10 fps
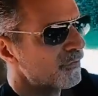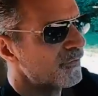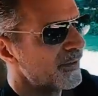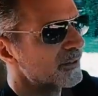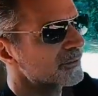
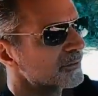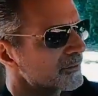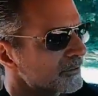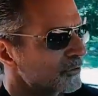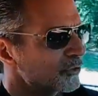felt
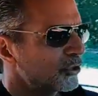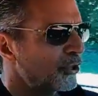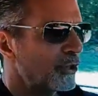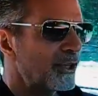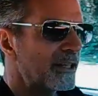
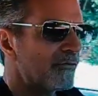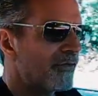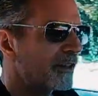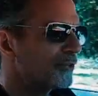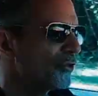good. It
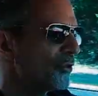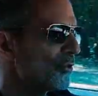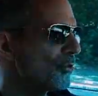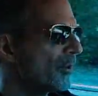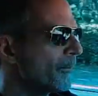felt
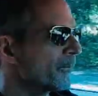new.